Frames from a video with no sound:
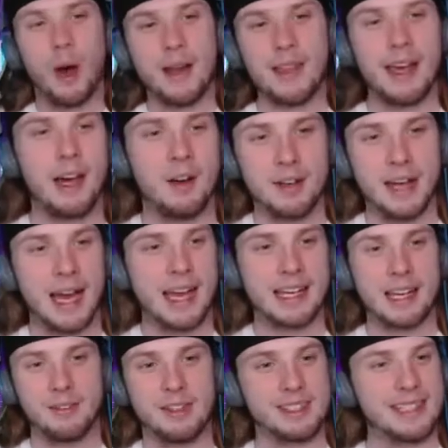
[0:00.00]
why the hell
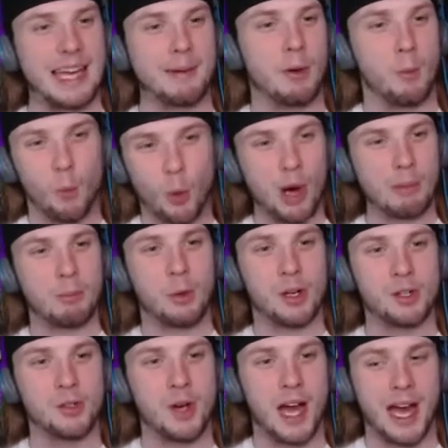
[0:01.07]
not give this game one
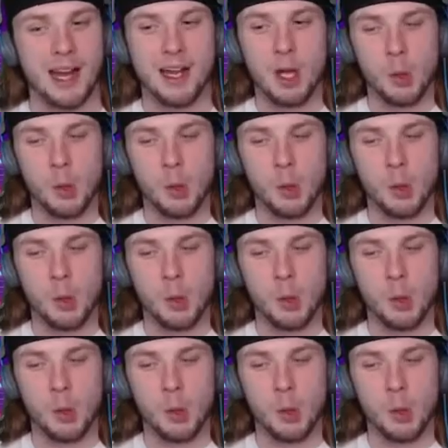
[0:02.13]
more try